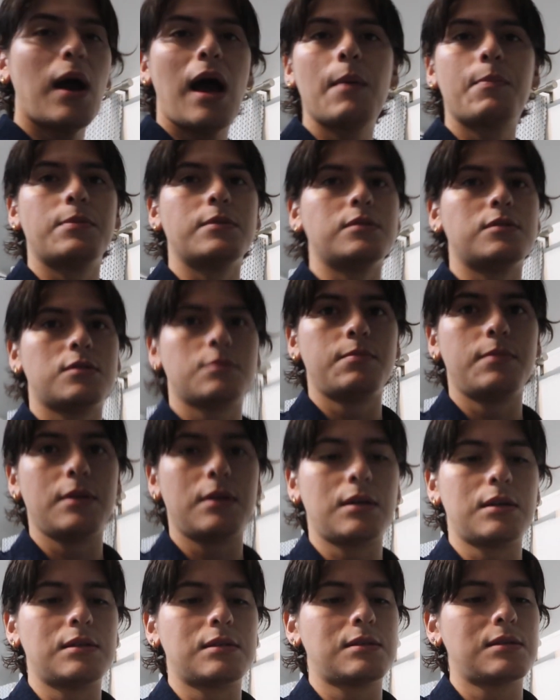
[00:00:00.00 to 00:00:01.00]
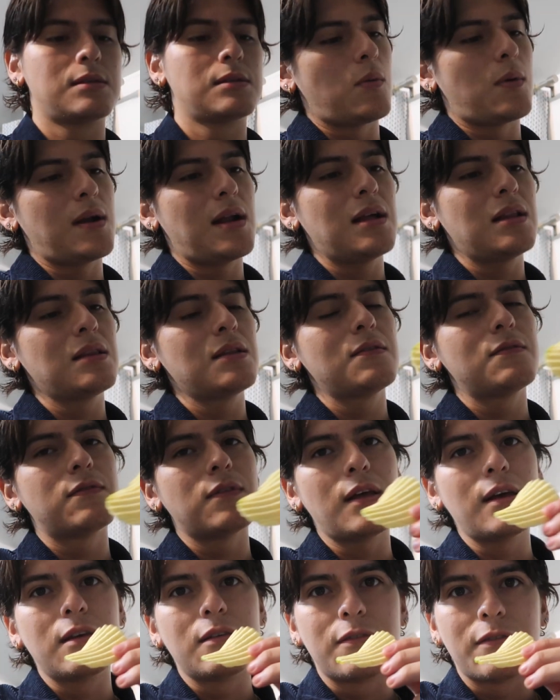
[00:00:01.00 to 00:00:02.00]
what happens because why not
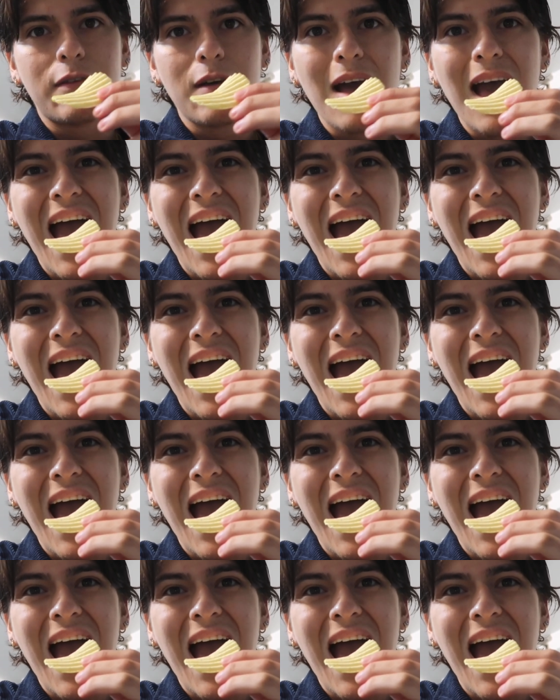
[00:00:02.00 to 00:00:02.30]
live life?